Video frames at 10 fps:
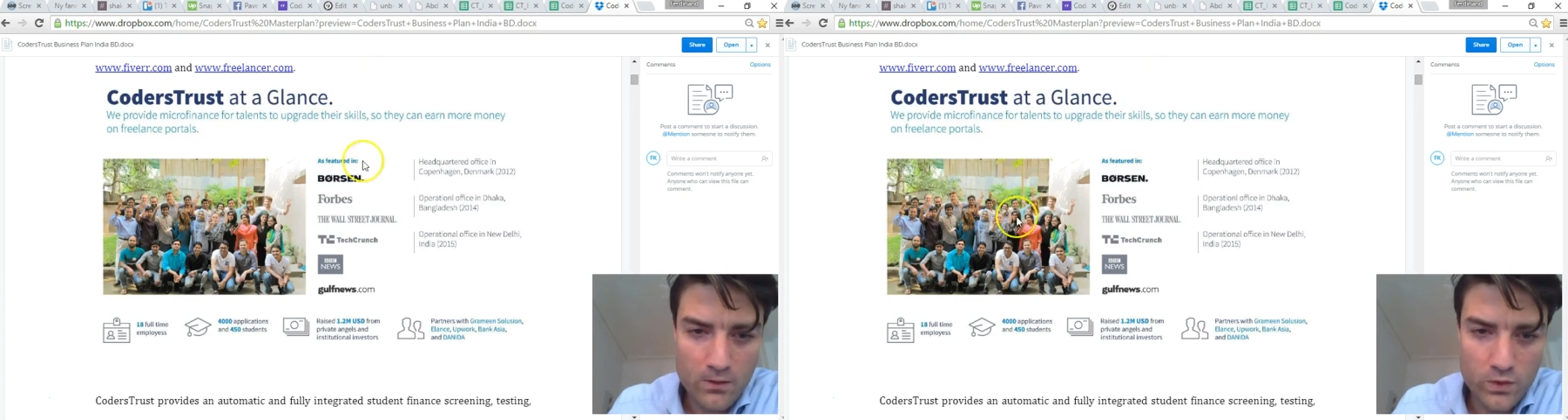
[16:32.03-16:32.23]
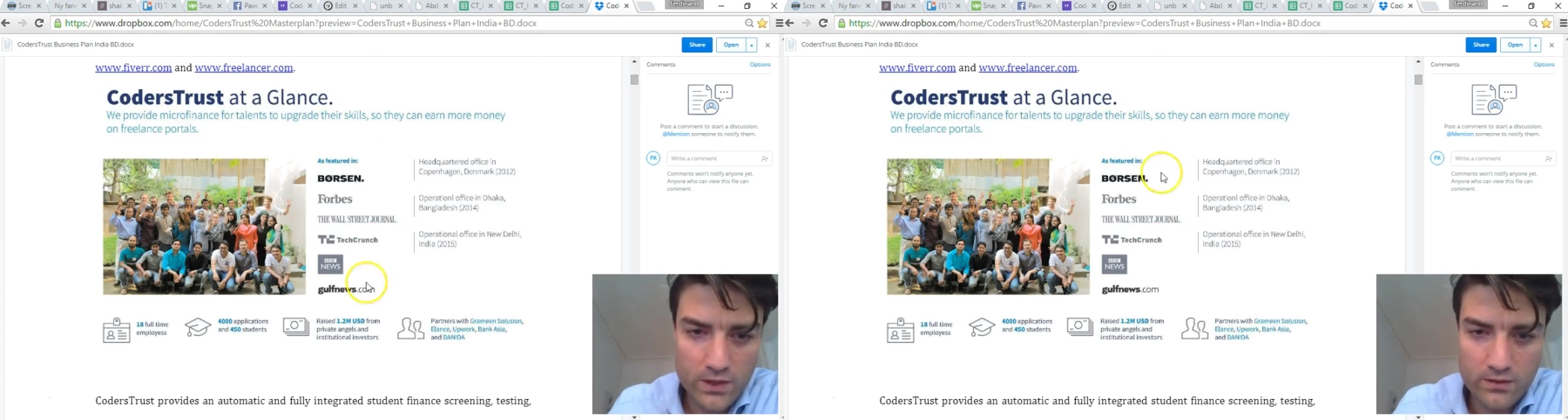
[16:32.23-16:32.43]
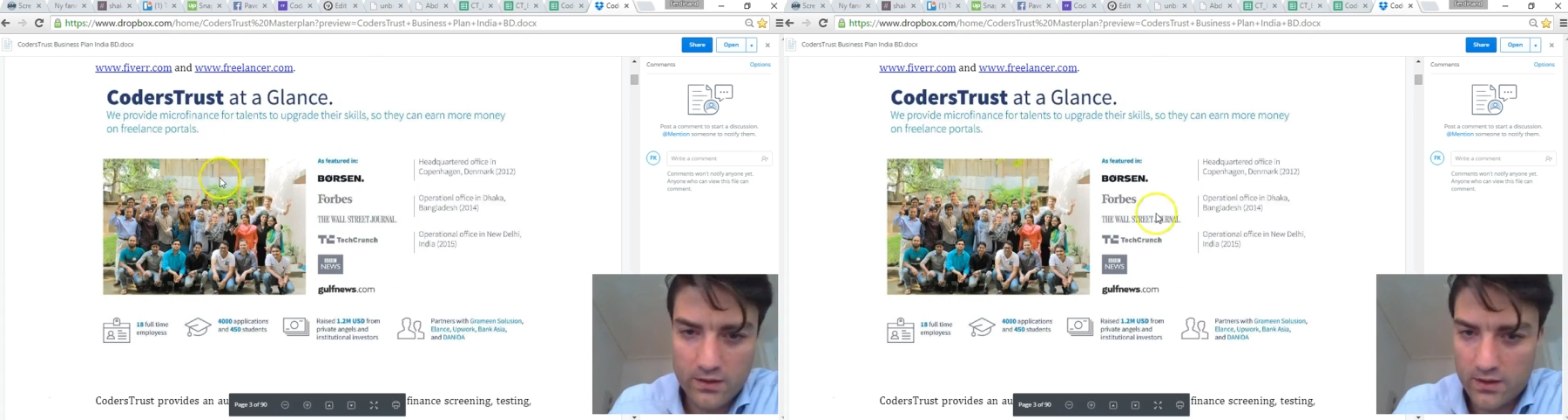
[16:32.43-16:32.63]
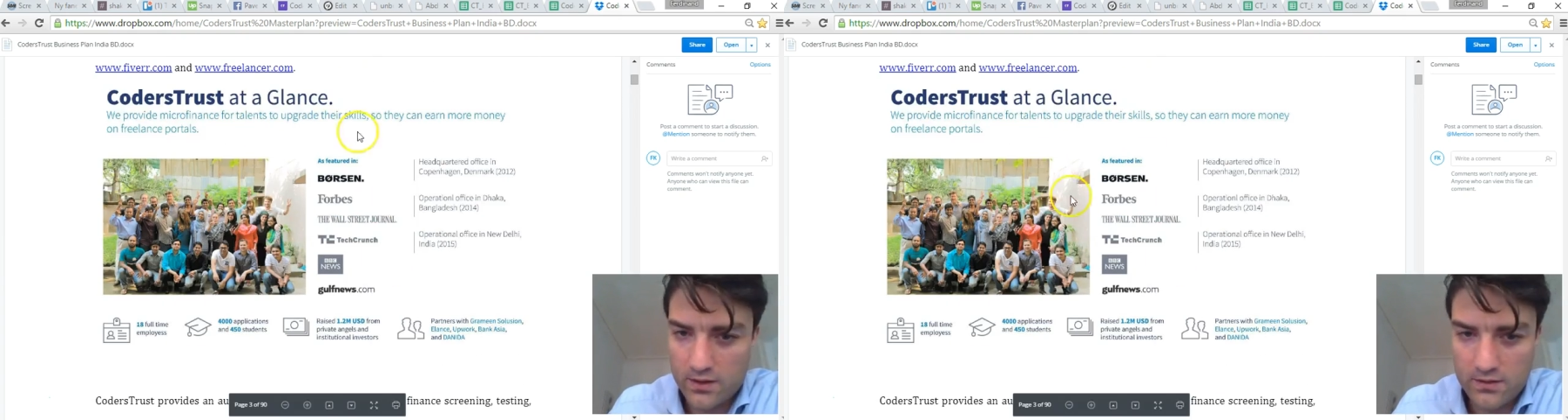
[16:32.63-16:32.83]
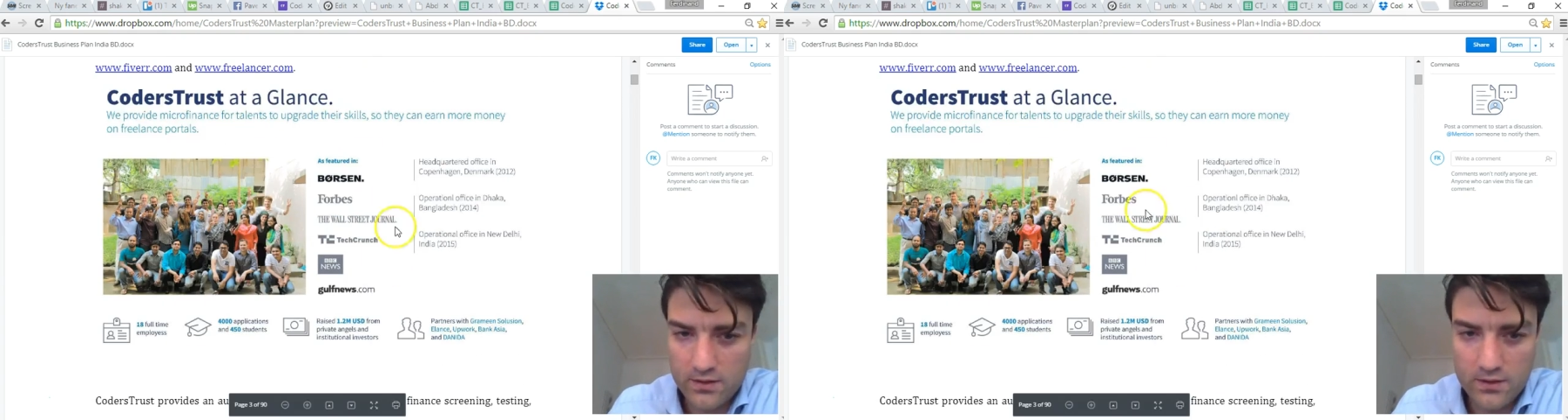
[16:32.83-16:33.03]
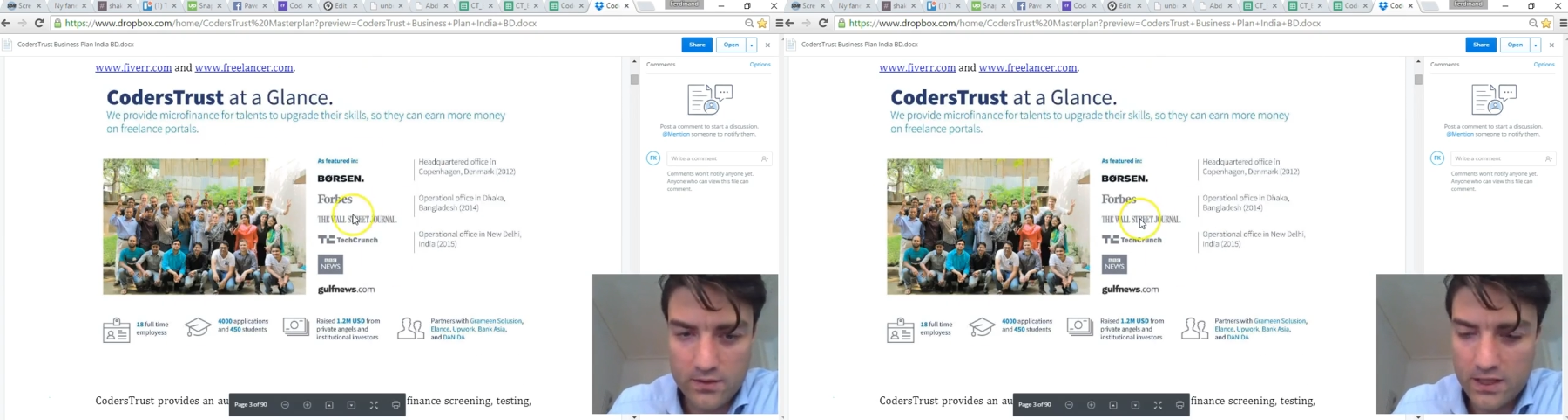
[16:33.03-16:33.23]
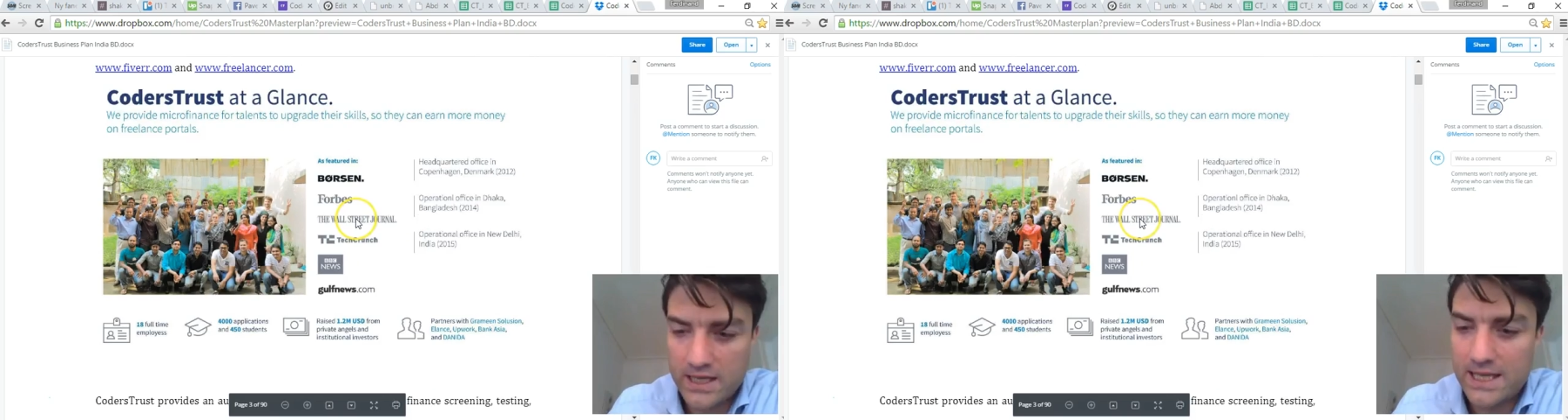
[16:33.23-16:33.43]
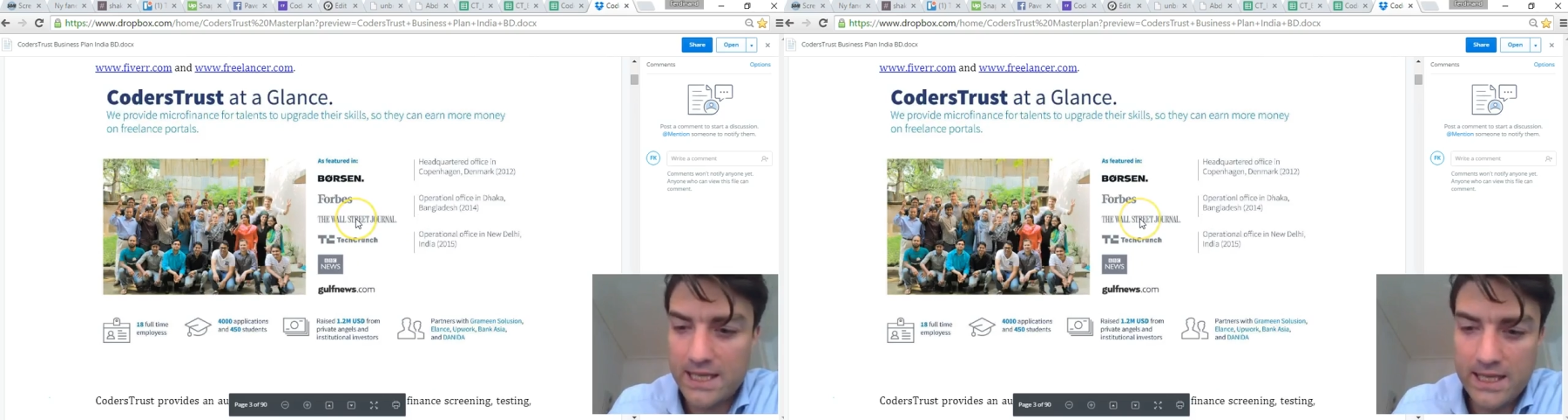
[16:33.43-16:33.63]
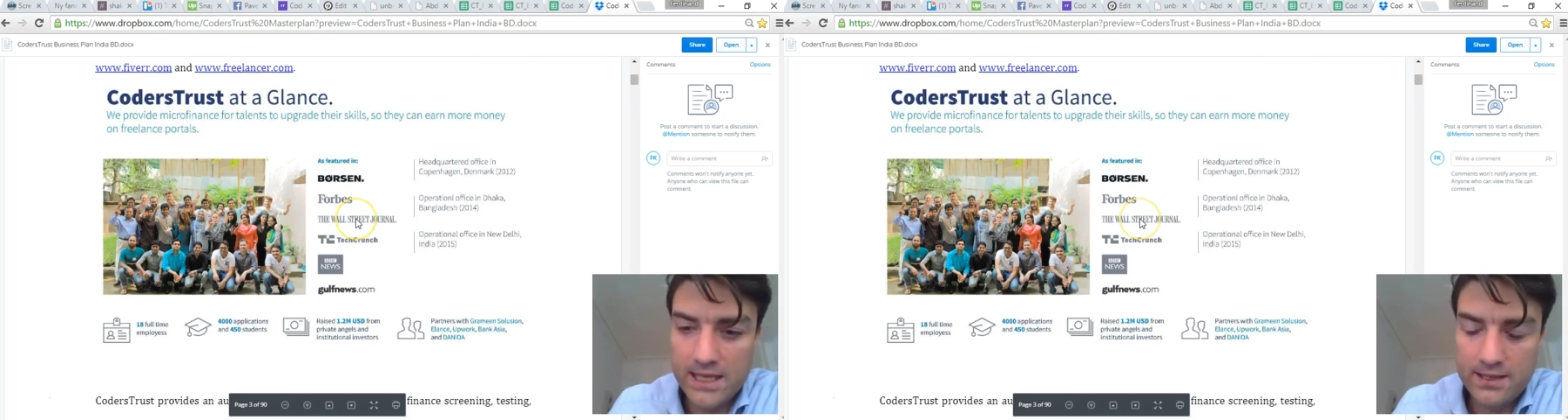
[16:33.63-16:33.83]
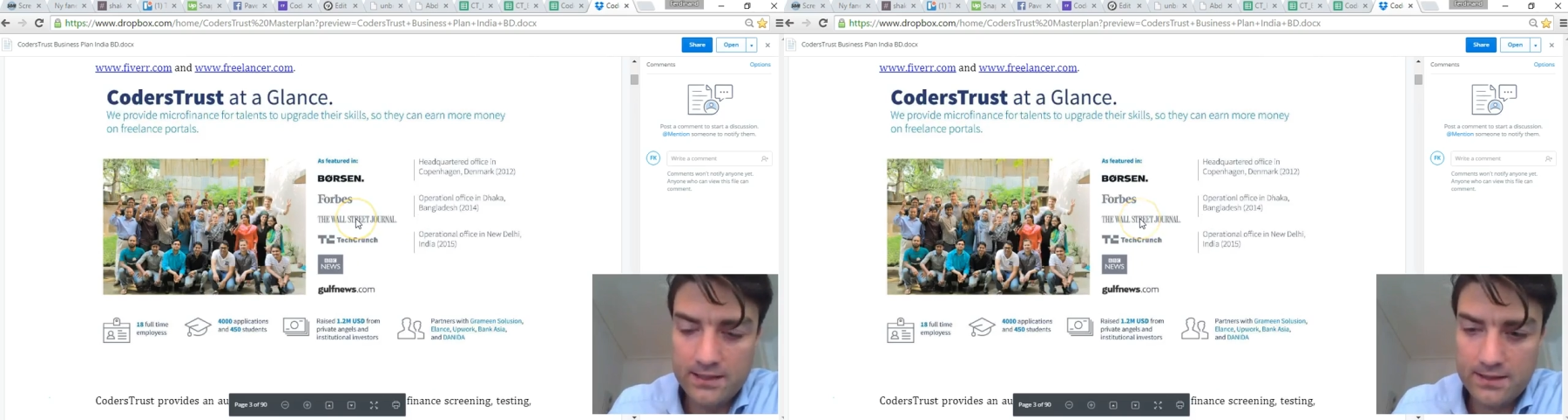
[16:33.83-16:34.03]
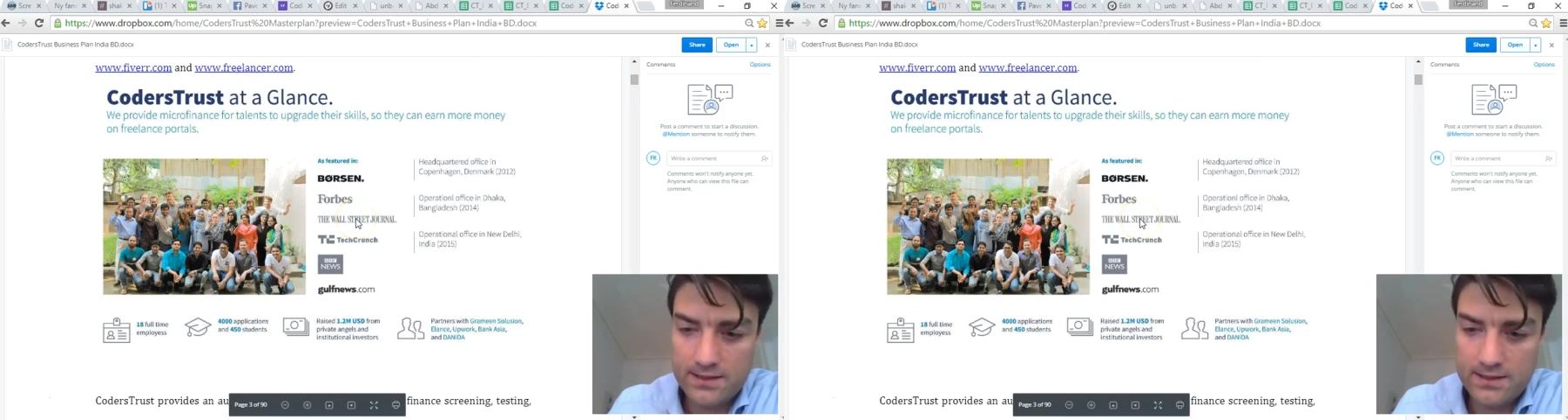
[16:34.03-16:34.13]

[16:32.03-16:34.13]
with the key